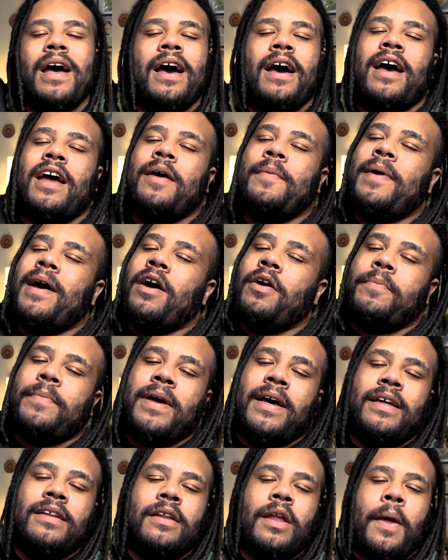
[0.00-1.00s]
I am out,
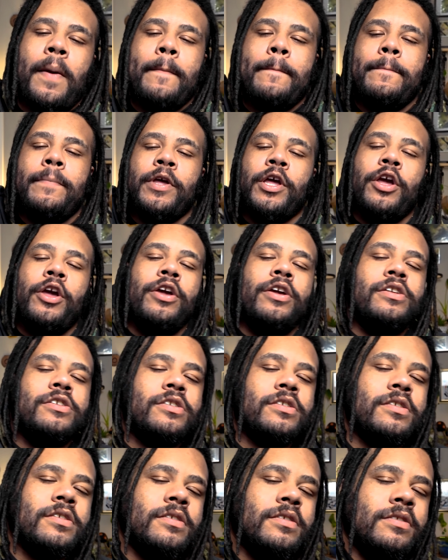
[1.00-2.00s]
man.
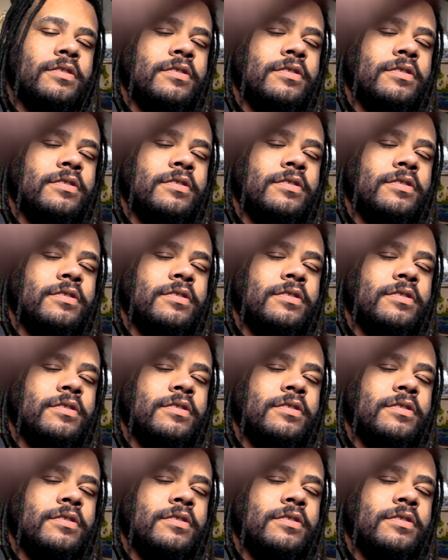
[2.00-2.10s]
Peace.